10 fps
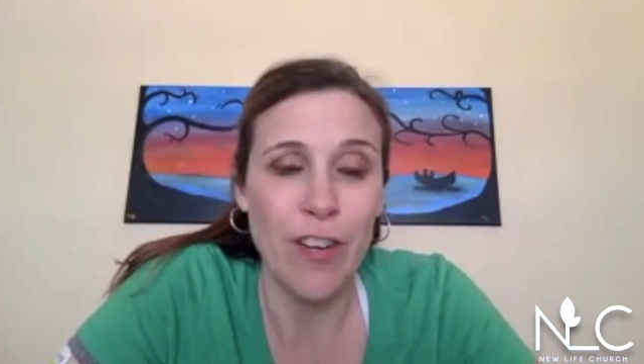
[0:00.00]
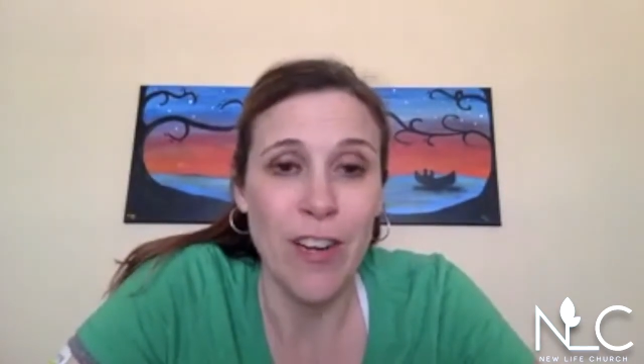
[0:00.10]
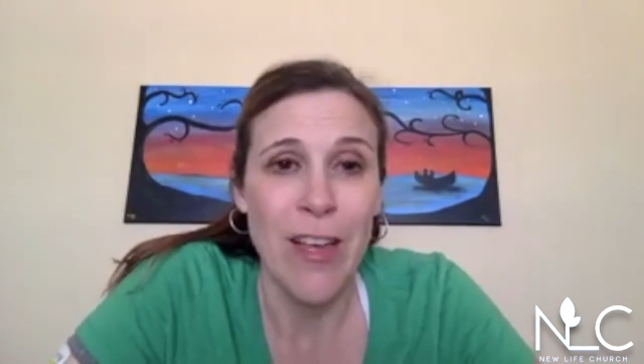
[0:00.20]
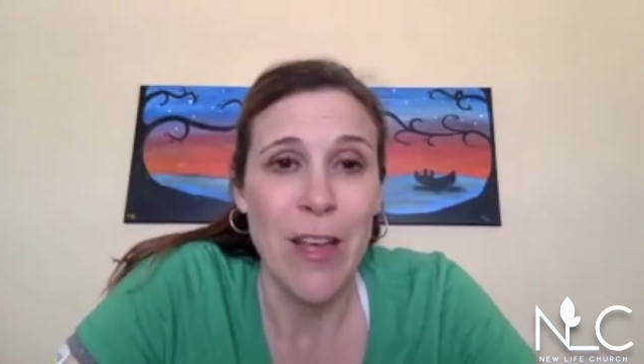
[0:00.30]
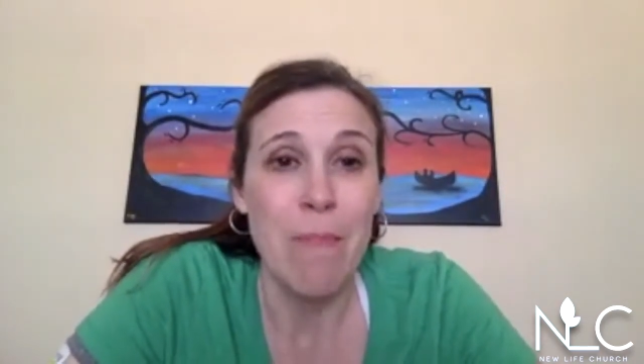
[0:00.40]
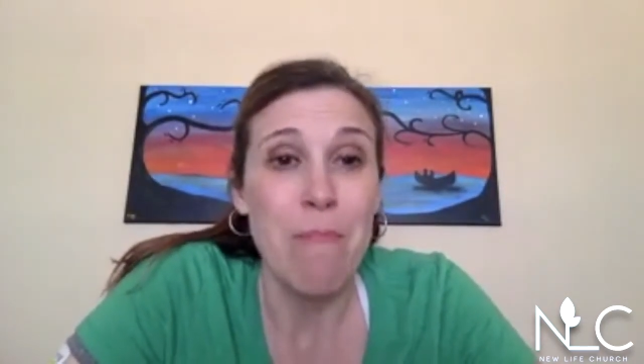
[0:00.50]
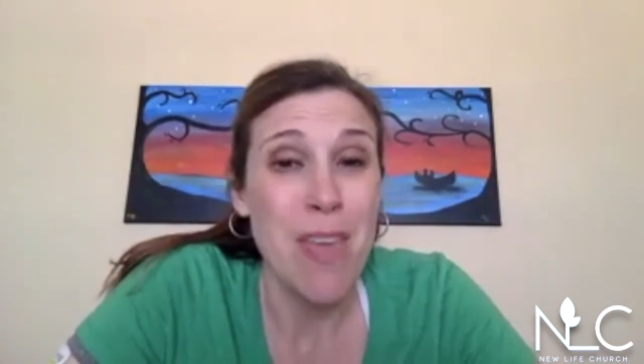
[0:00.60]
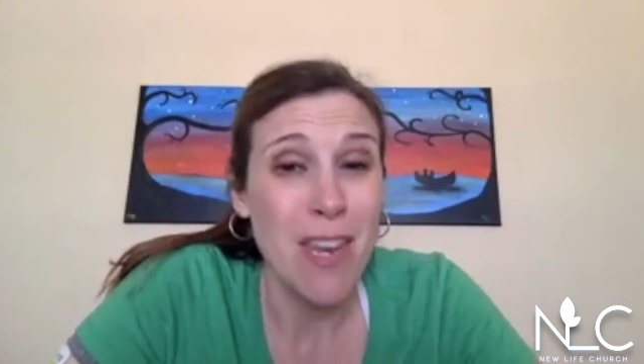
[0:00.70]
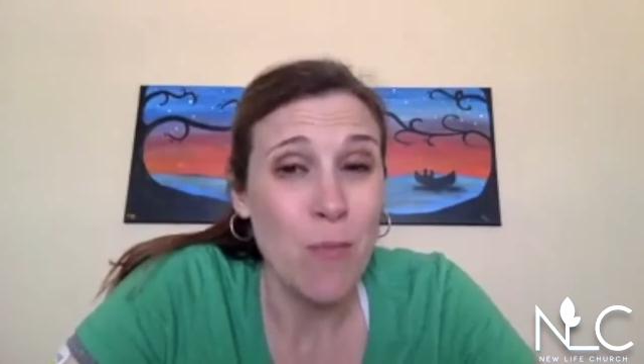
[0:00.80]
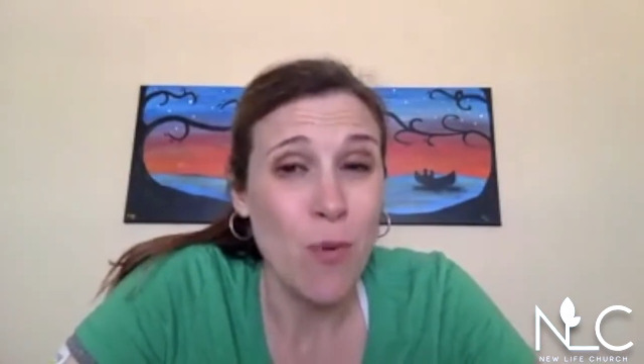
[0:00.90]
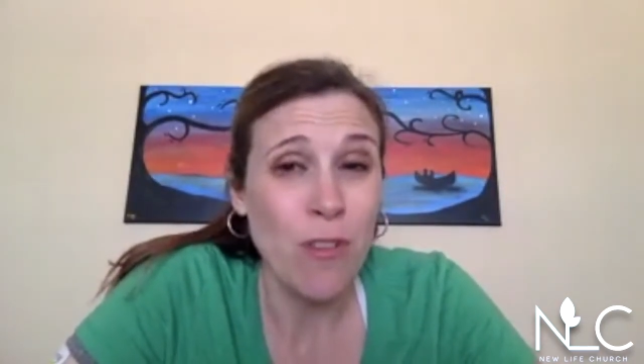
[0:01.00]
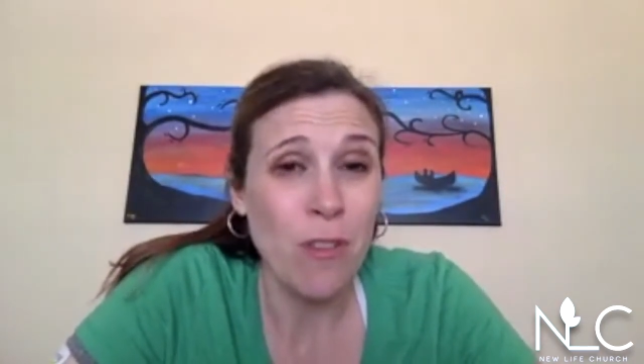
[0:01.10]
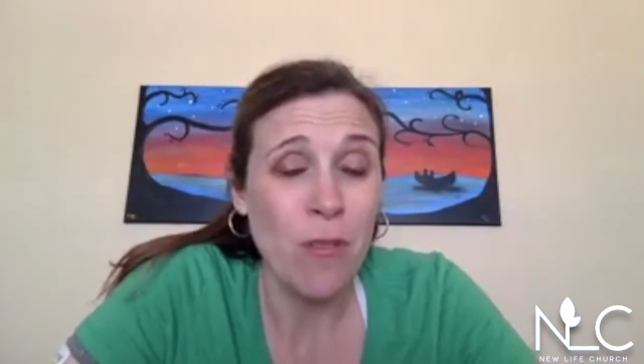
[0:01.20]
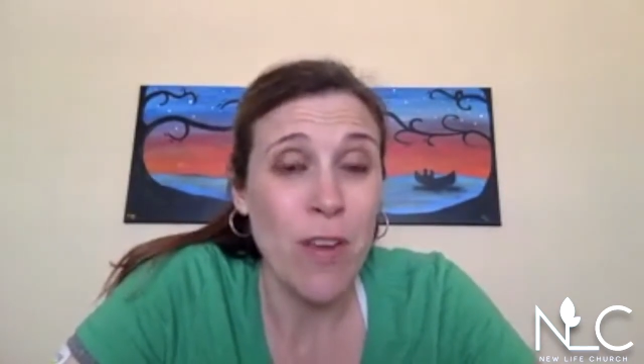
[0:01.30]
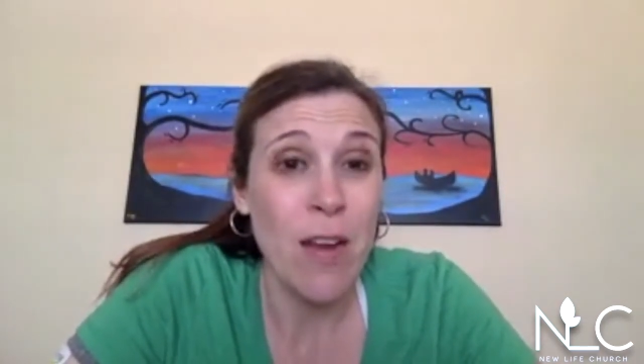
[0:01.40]
for many more
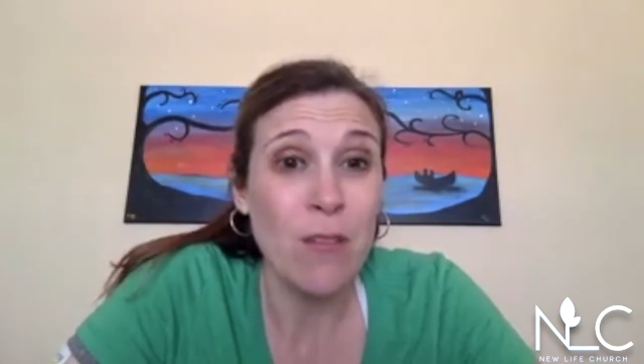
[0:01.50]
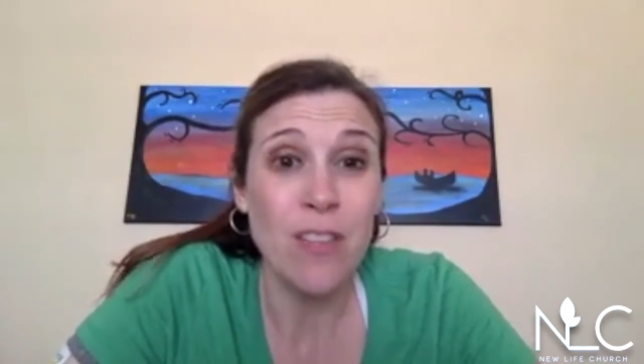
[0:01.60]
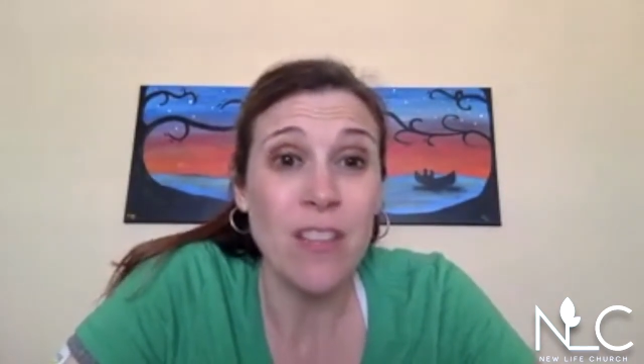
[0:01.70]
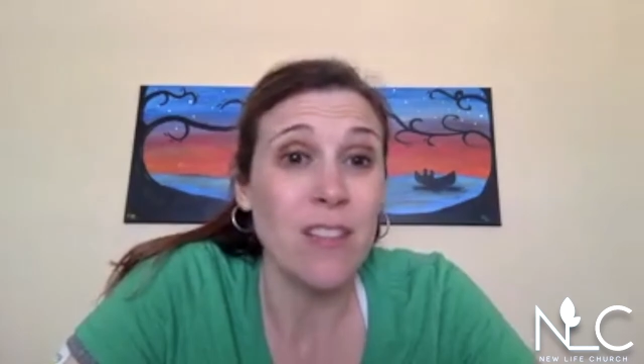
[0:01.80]
than 3 hours.